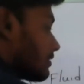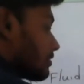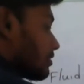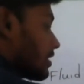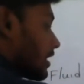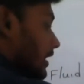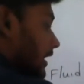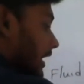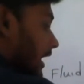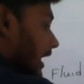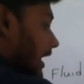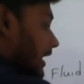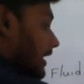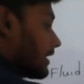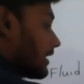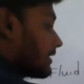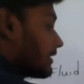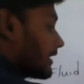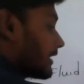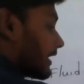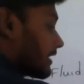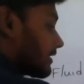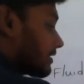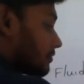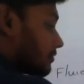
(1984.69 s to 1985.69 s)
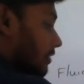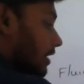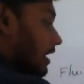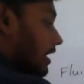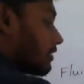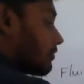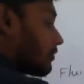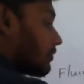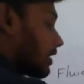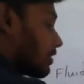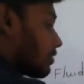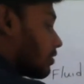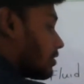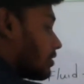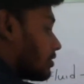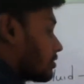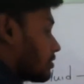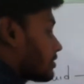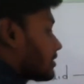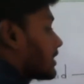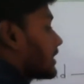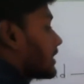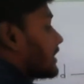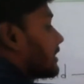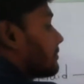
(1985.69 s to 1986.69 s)
So the next what we are going to
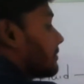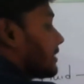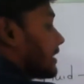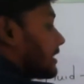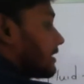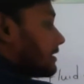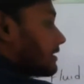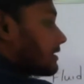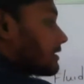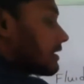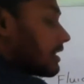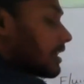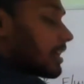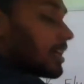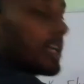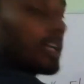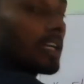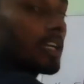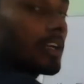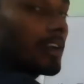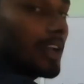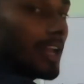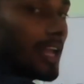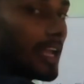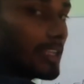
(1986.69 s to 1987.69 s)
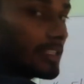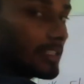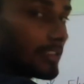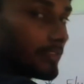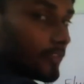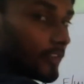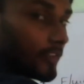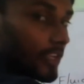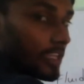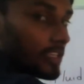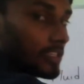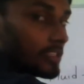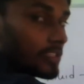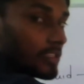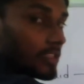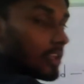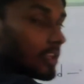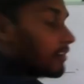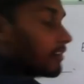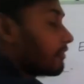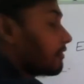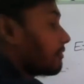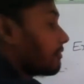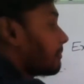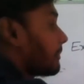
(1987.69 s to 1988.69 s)
study means classification
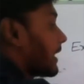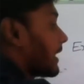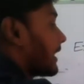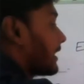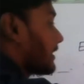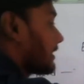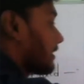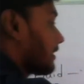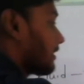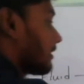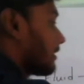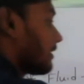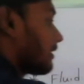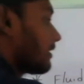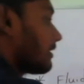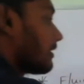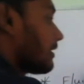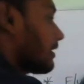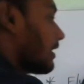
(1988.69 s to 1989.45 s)
of matter.